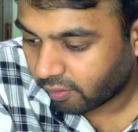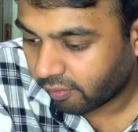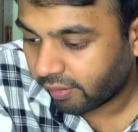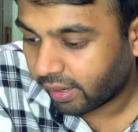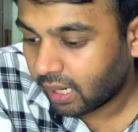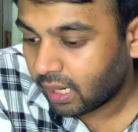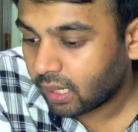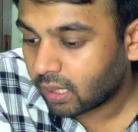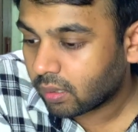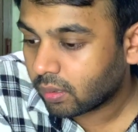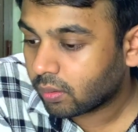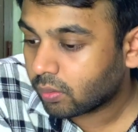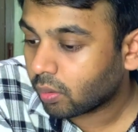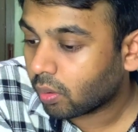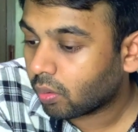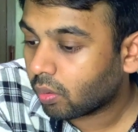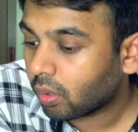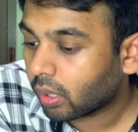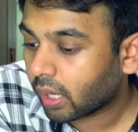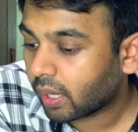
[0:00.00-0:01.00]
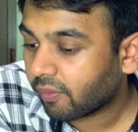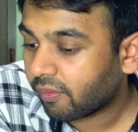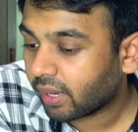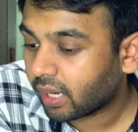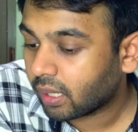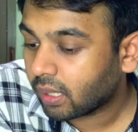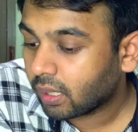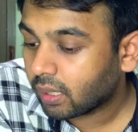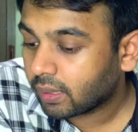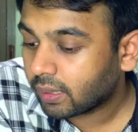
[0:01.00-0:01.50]
well so okay
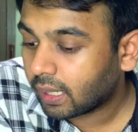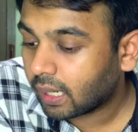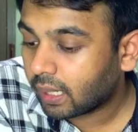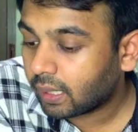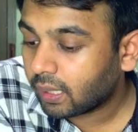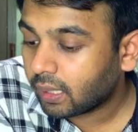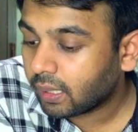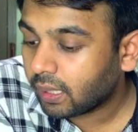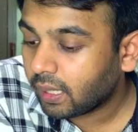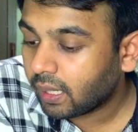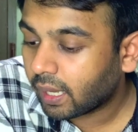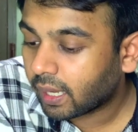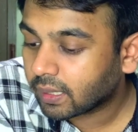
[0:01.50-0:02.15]
fine the letter e